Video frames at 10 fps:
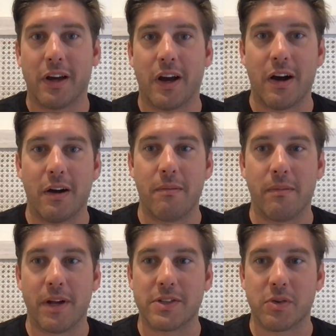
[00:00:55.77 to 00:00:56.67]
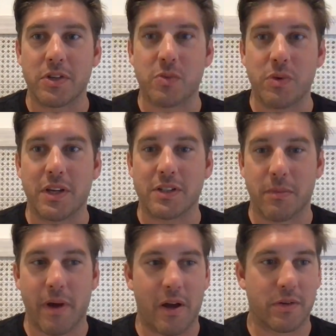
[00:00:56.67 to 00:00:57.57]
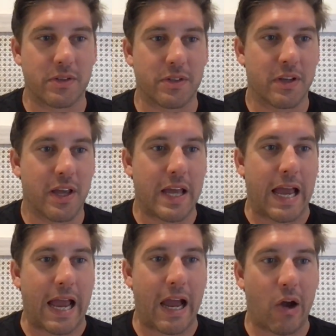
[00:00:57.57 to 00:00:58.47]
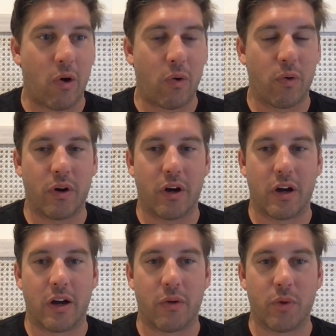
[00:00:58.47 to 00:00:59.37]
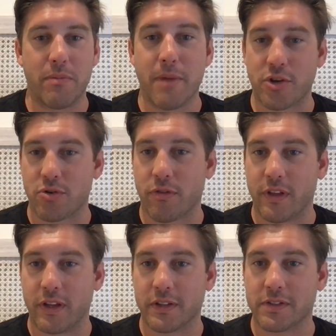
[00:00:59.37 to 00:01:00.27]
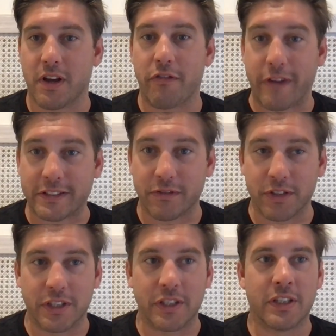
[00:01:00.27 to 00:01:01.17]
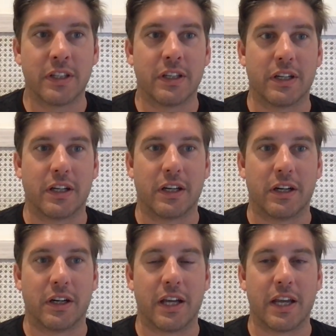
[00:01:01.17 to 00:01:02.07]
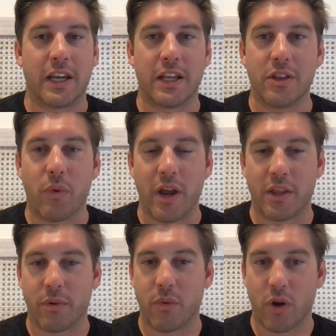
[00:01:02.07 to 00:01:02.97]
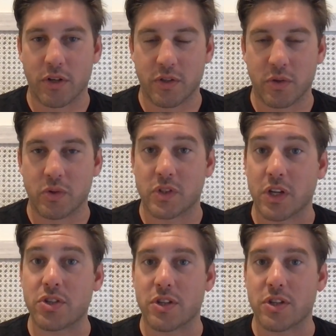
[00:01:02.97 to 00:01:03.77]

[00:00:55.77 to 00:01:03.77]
And so this week is about how we measure things effectively and in the way that we want to, such